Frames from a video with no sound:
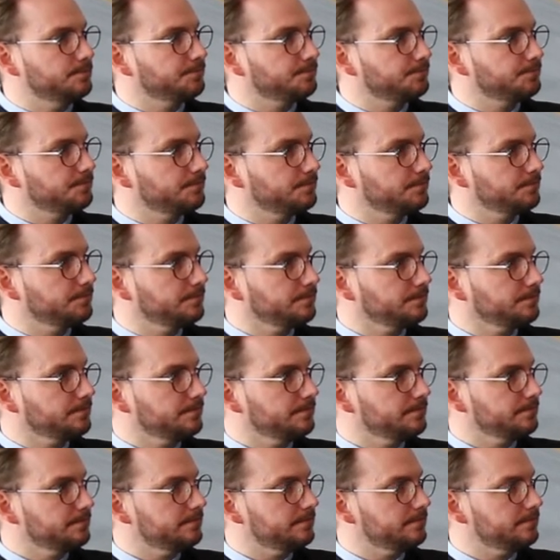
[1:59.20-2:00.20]

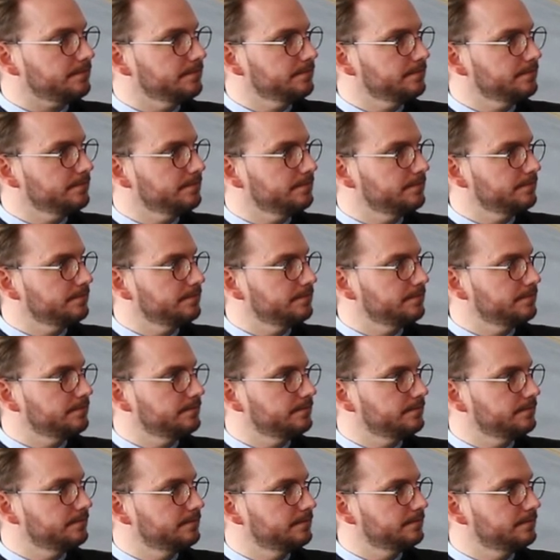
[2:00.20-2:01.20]

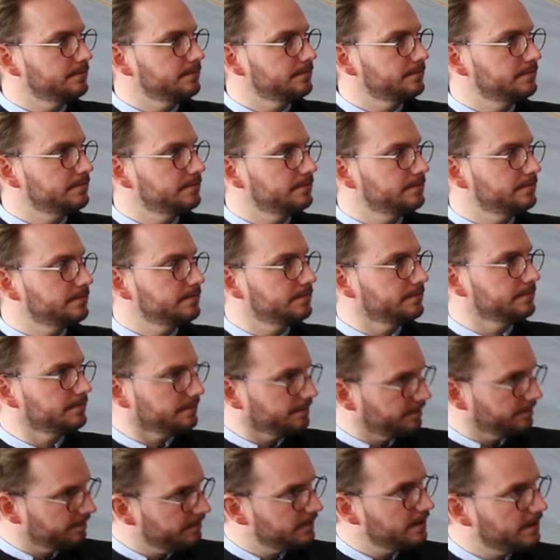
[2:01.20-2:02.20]

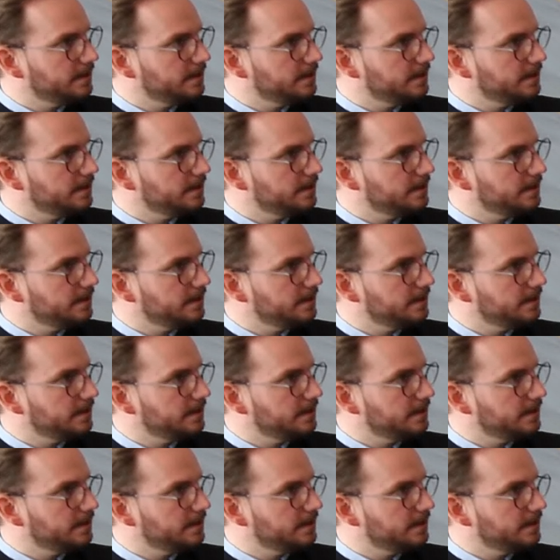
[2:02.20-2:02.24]
(silent)